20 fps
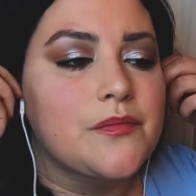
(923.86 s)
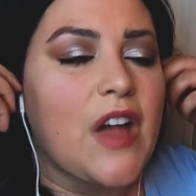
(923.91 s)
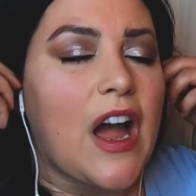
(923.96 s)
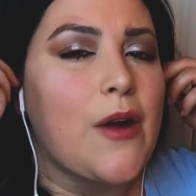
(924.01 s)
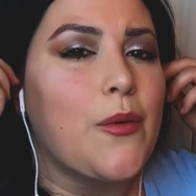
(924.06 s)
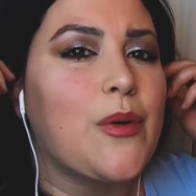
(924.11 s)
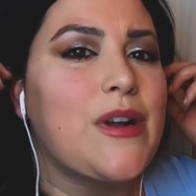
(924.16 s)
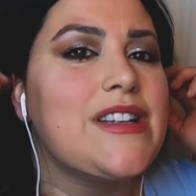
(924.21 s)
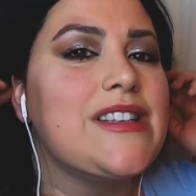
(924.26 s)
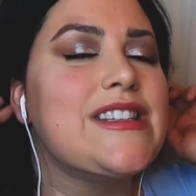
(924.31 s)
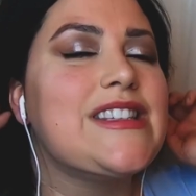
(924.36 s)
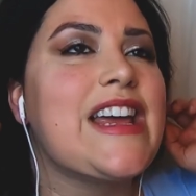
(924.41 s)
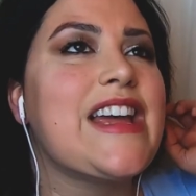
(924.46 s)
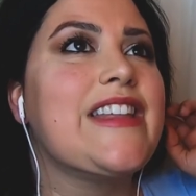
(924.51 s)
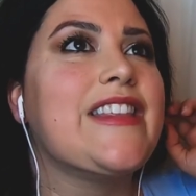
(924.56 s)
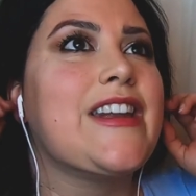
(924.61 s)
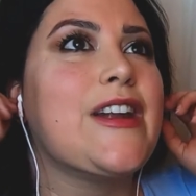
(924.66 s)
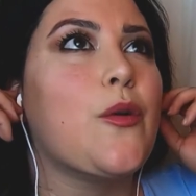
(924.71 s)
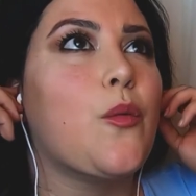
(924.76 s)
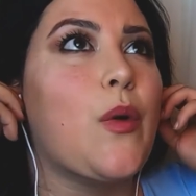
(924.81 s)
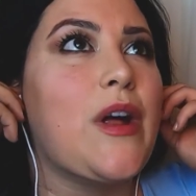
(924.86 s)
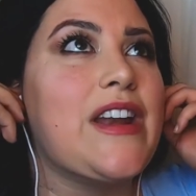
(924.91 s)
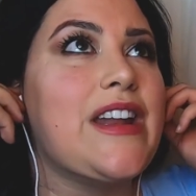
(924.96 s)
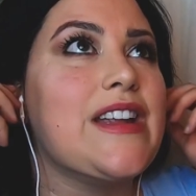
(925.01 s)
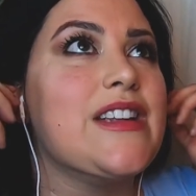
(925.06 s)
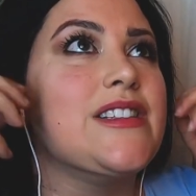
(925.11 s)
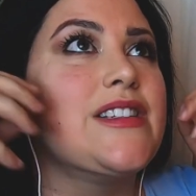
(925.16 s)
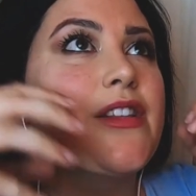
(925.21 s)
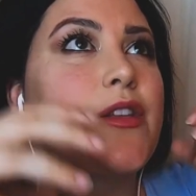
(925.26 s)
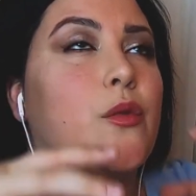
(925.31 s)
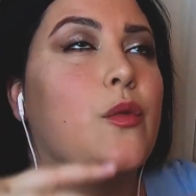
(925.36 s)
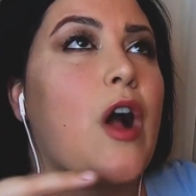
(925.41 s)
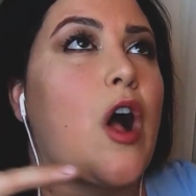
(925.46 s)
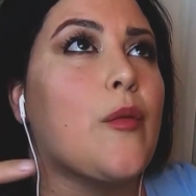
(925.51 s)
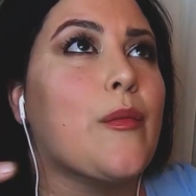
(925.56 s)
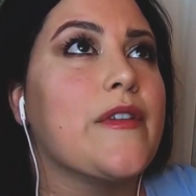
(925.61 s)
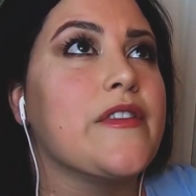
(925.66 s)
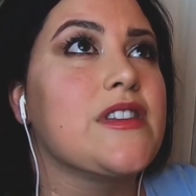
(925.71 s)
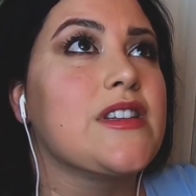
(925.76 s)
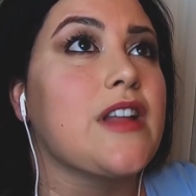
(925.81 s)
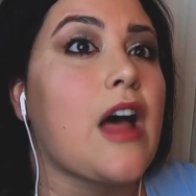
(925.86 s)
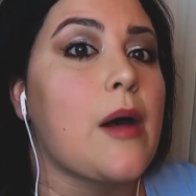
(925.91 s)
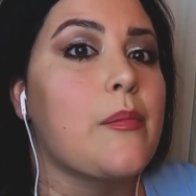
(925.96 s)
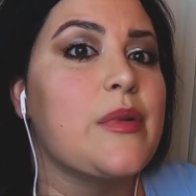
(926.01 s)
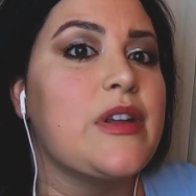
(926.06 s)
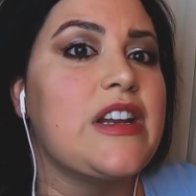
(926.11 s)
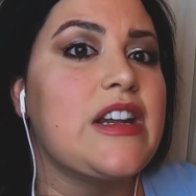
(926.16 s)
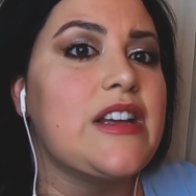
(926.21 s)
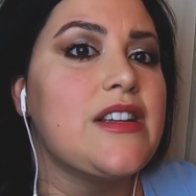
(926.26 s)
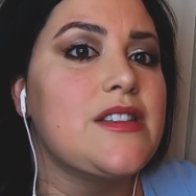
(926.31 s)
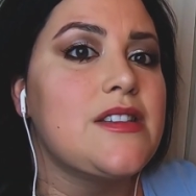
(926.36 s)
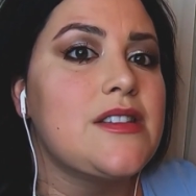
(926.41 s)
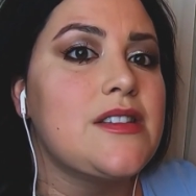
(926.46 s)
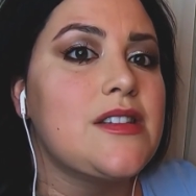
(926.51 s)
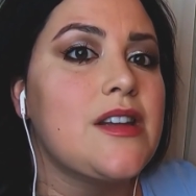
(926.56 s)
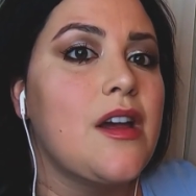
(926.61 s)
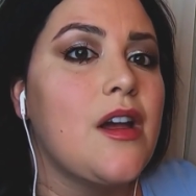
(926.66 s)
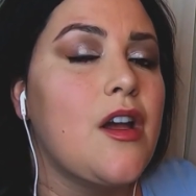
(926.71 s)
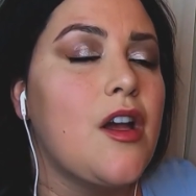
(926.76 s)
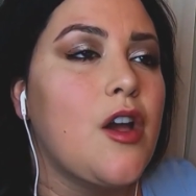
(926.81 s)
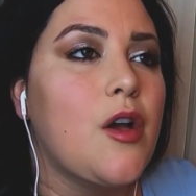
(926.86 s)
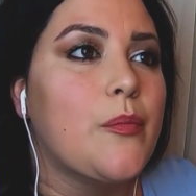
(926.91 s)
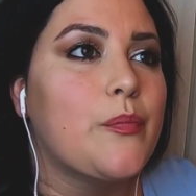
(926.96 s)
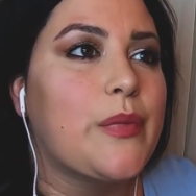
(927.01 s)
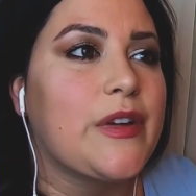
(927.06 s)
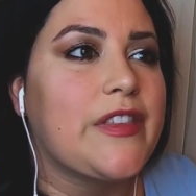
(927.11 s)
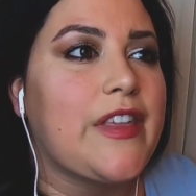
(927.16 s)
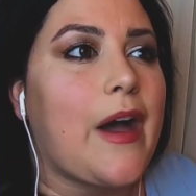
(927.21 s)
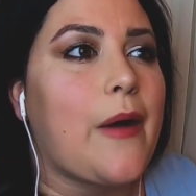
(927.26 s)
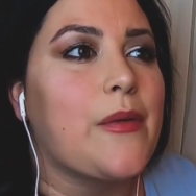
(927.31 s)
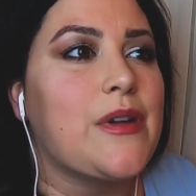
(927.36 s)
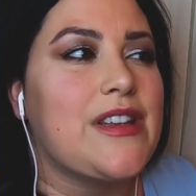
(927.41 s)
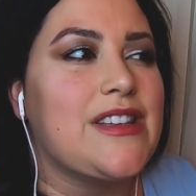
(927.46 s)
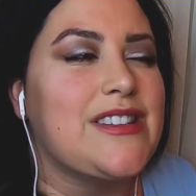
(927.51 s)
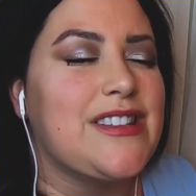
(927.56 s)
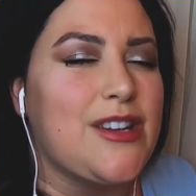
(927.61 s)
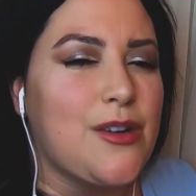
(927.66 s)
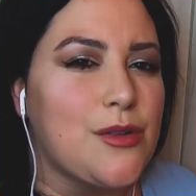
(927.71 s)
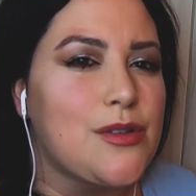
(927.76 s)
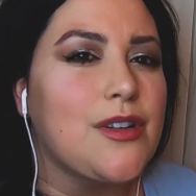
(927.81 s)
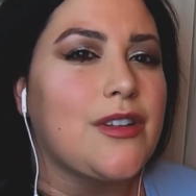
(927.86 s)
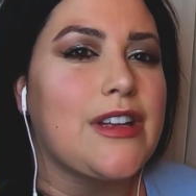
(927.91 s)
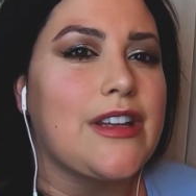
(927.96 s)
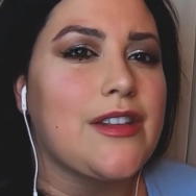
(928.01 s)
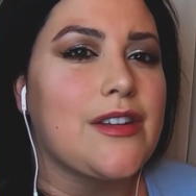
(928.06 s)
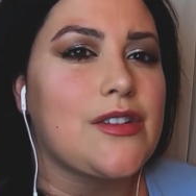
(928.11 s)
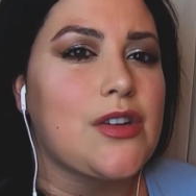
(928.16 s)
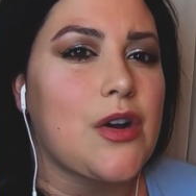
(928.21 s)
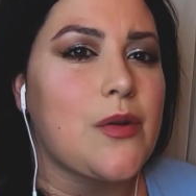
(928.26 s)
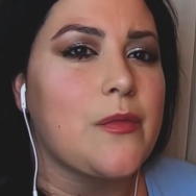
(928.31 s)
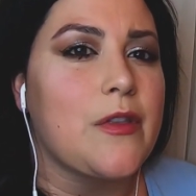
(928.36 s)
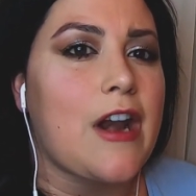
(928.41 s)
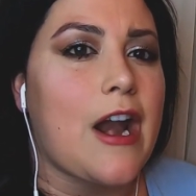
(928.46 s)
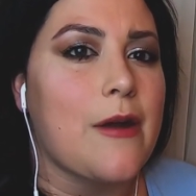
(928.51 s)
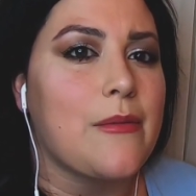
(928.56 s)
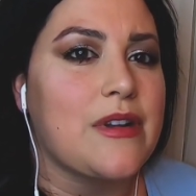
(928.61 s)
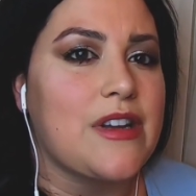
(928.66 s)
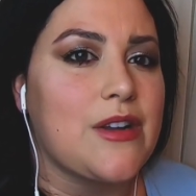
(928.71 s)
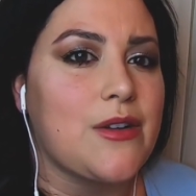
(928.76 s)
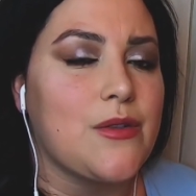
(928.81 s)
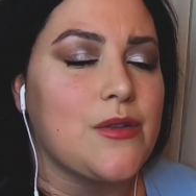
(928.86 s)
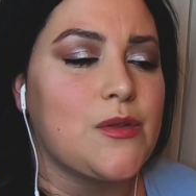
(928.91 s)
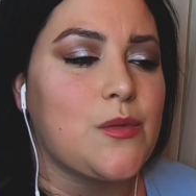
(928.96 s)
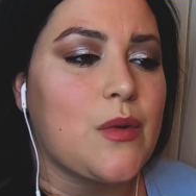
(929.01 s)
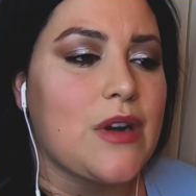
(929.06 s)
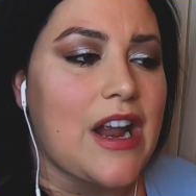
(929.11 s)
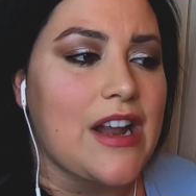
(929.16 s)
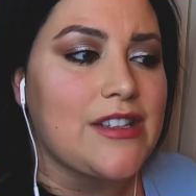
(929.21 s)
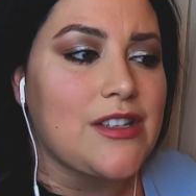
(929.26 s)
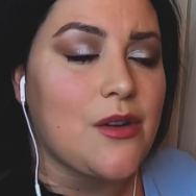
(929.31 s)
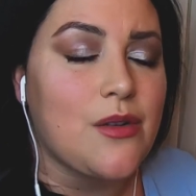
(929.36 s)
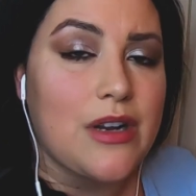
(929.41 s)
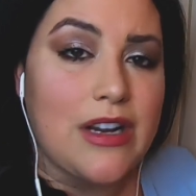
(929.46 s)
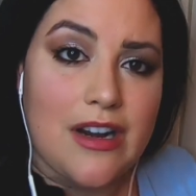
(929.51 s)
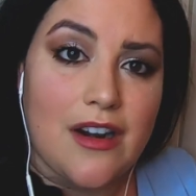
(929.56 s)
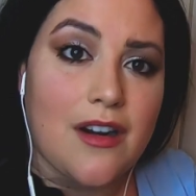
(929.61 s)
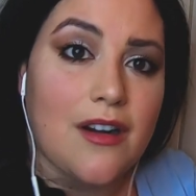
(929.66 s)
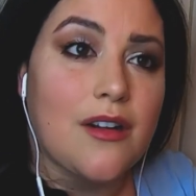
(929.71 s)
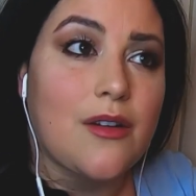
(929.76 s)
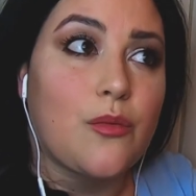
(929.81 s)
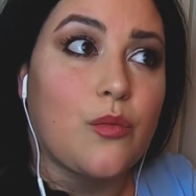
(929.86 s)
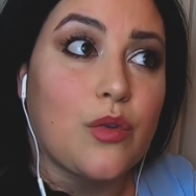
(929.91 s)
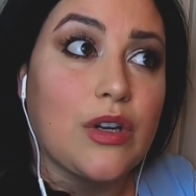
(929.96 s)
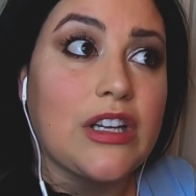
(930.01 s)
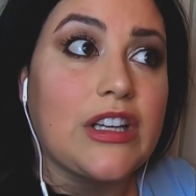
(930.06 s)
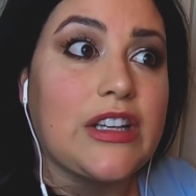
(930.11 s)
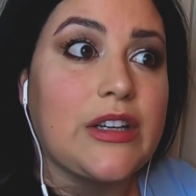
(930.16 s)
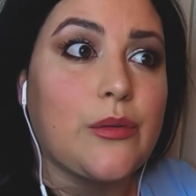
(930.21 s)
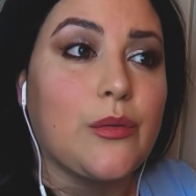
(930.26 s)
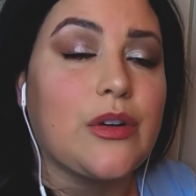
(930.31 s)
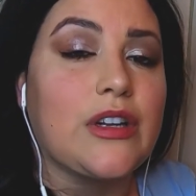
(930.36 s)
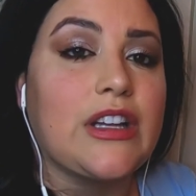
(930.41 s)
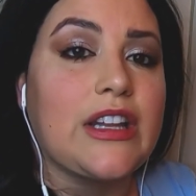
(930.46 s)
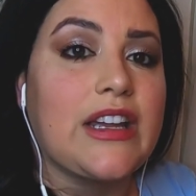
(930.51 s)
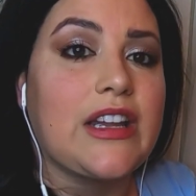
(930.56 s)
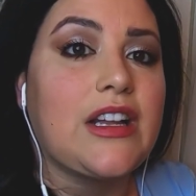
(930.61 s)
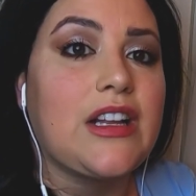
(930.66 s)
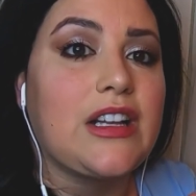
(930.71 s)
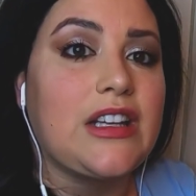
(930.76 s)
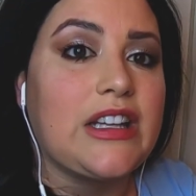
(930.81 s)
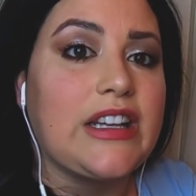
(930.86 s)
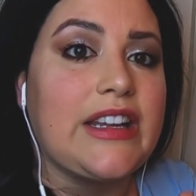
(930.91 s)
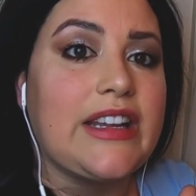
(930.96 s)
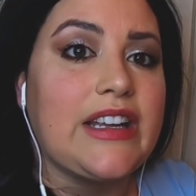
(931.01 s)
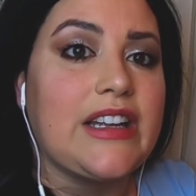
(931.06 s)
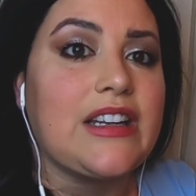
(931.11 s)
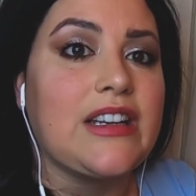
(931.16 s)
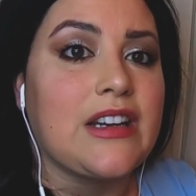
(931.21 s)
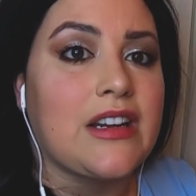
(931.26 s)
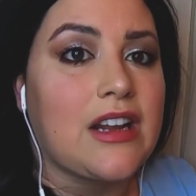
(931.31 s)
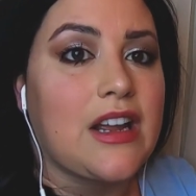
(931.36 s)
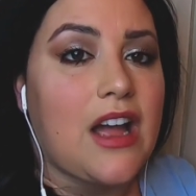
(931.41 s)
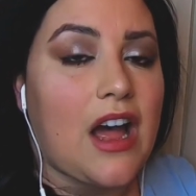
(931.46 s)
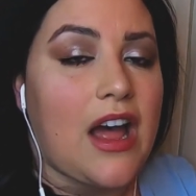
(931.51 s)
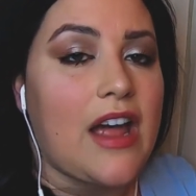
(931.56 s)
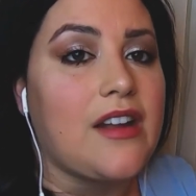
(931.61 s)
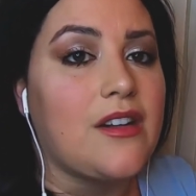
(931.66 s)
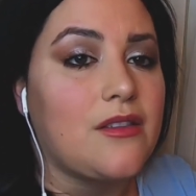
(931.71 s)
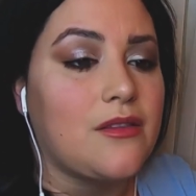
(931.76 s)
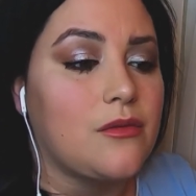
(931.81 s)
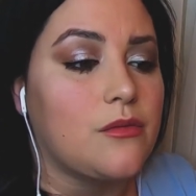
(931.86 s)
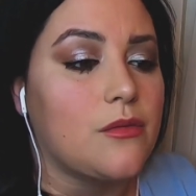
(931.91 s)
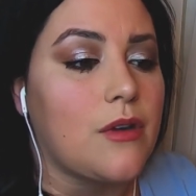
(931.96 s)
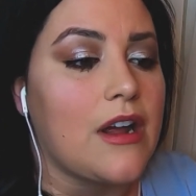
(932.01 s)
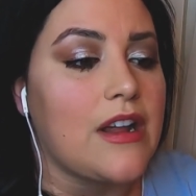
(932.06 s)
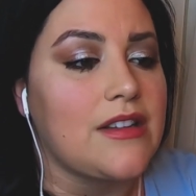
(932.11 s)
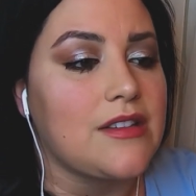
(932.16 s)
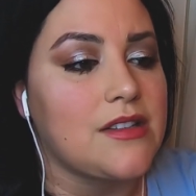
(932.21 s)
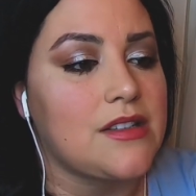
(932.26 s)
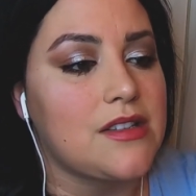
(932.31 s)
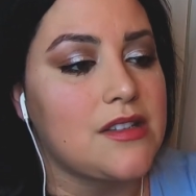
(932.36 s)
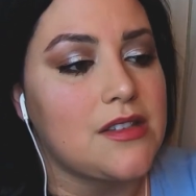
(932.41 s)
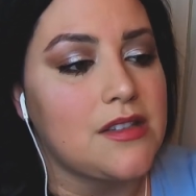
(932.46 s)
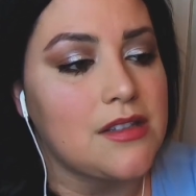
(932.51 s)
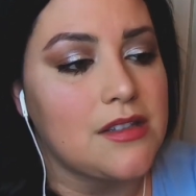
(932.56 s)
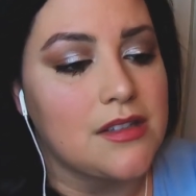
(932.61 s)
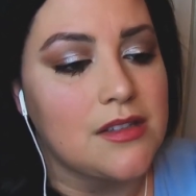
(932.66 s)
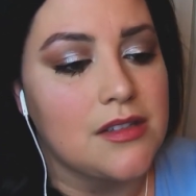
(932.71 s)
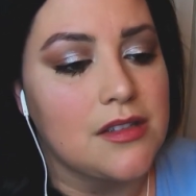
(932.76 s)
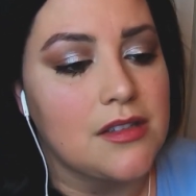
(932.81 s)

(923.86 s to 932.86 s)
I wouldn't say that it went into the realm of sloppiness, but that is usually the term that I would use when I don't hear really, really clean cut runs.